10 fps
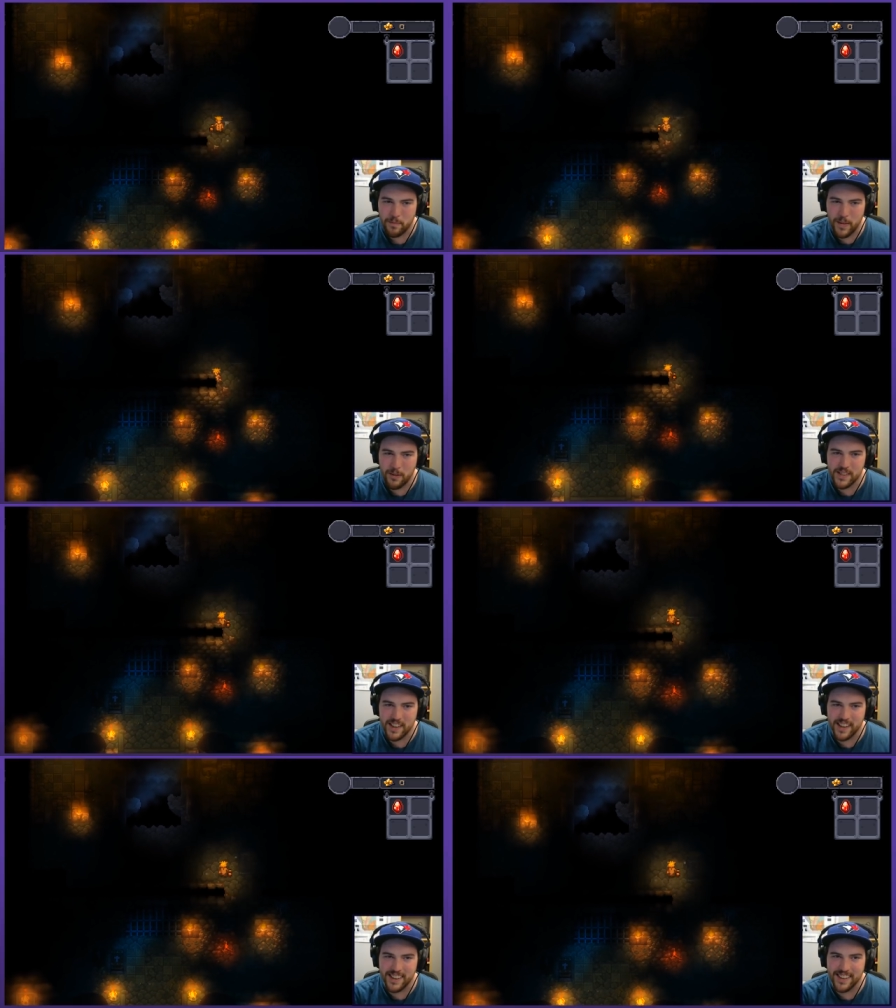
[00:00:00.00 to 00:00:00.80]
That was
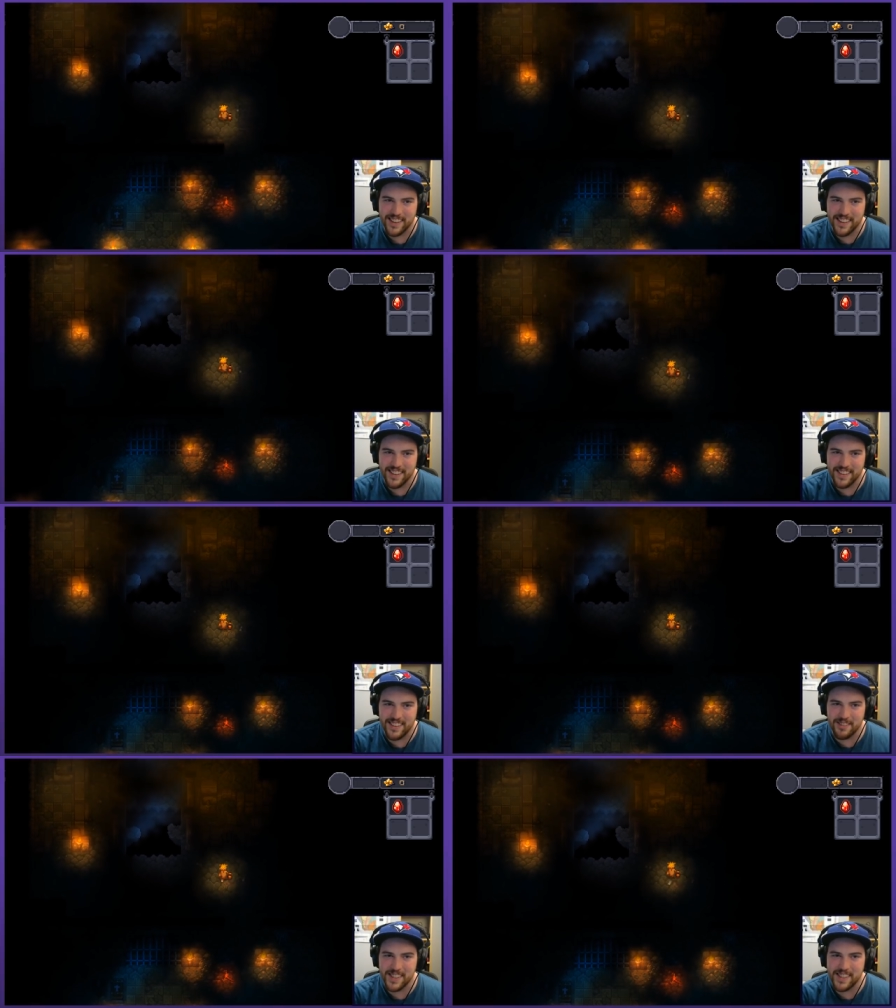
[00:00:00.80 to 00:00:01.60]
like...
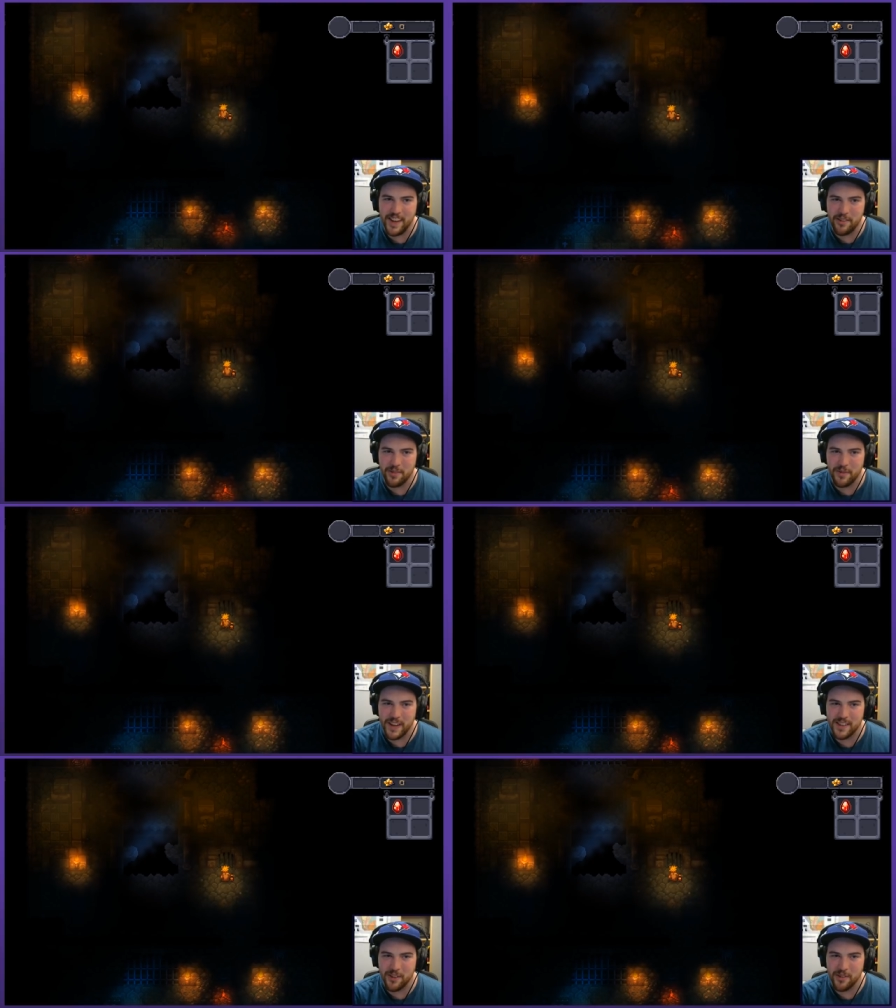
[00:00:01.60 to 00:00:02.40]
There was a sound
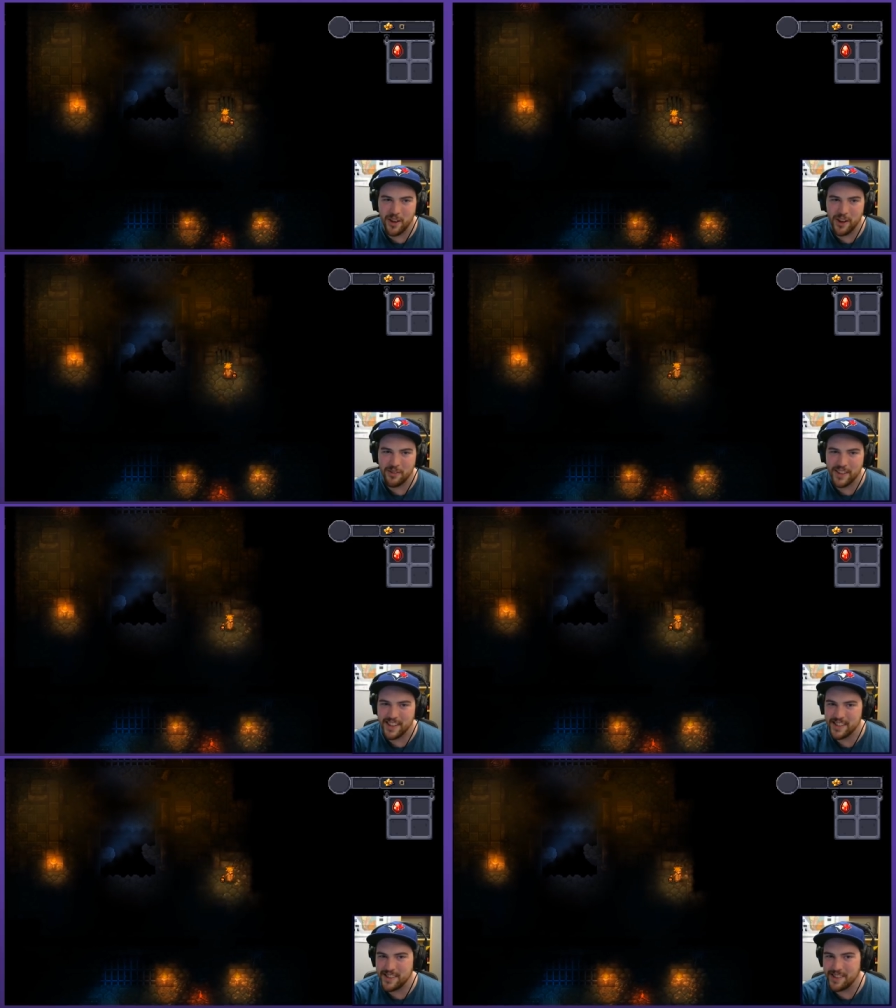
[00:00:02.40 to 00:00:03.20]
effect to go along with
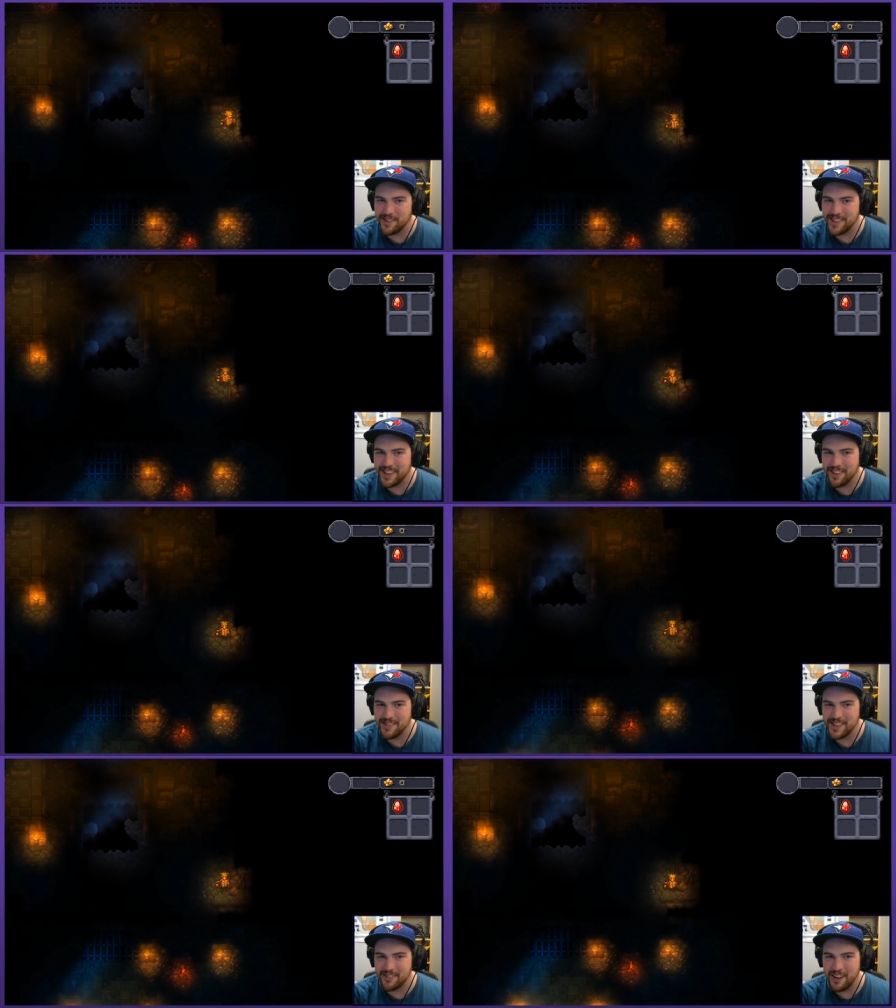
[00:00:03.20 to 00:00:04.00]
it, so I don't think it
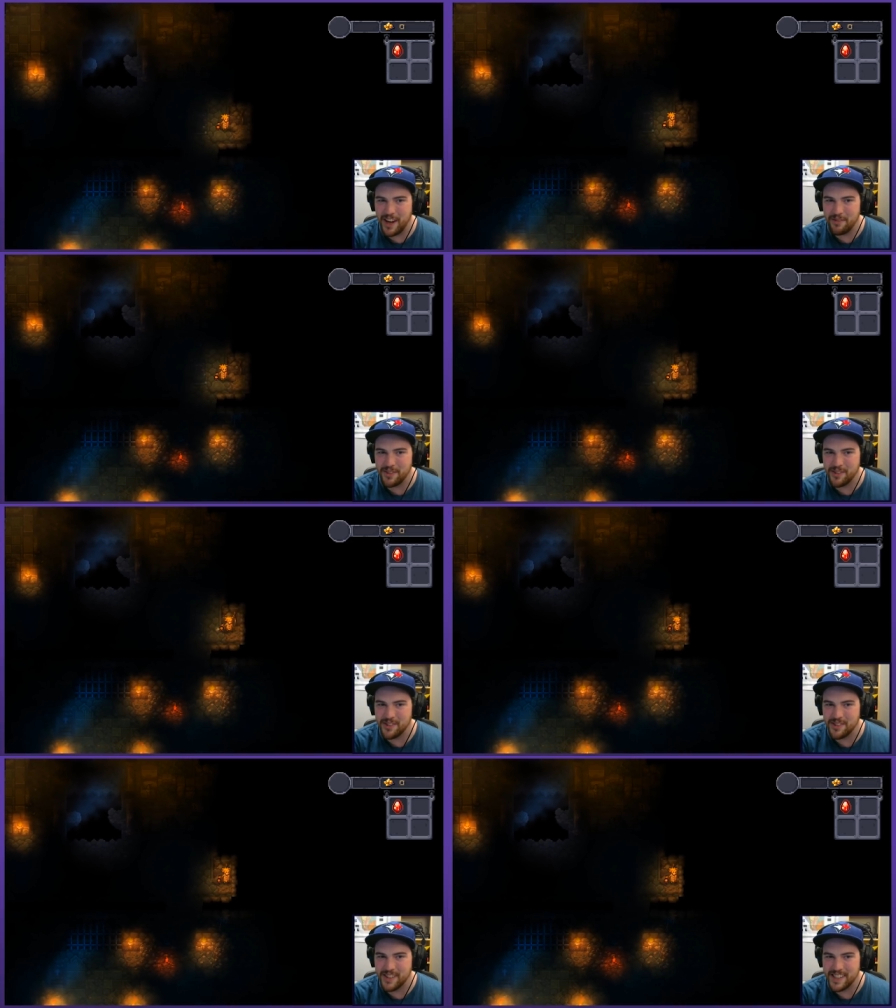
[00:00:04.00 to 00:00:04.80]
was a graphical
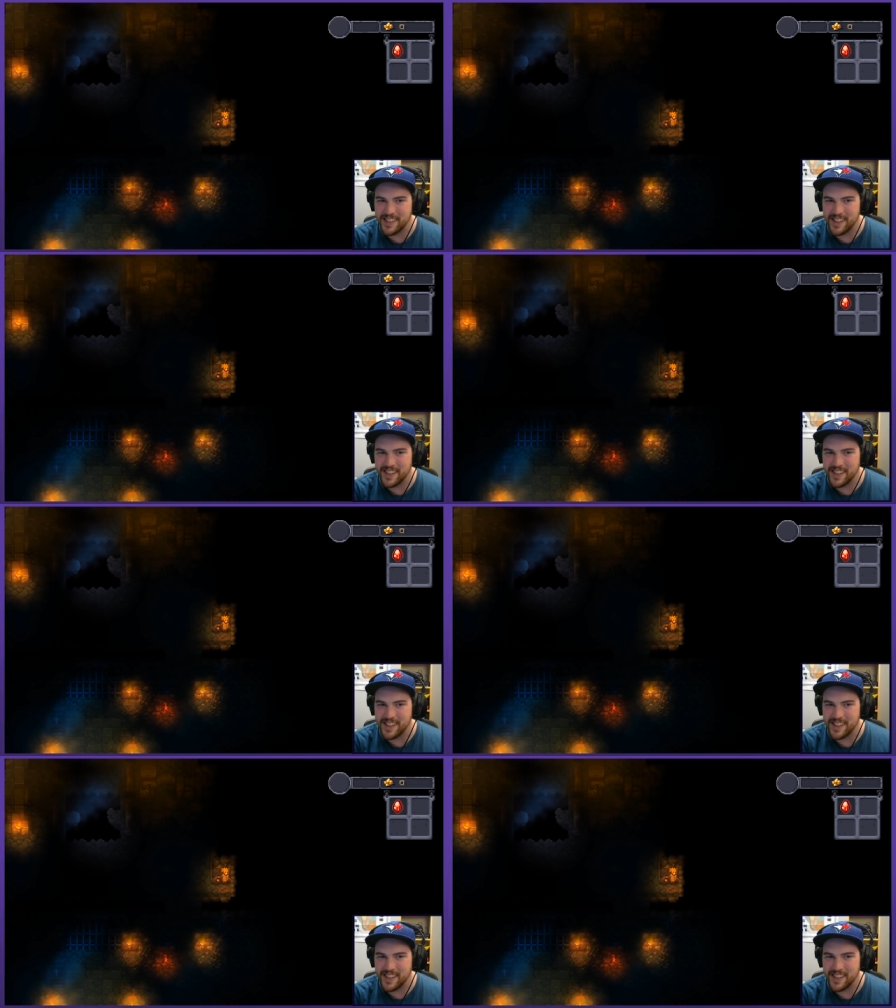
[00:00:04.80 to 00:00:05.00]
glitch.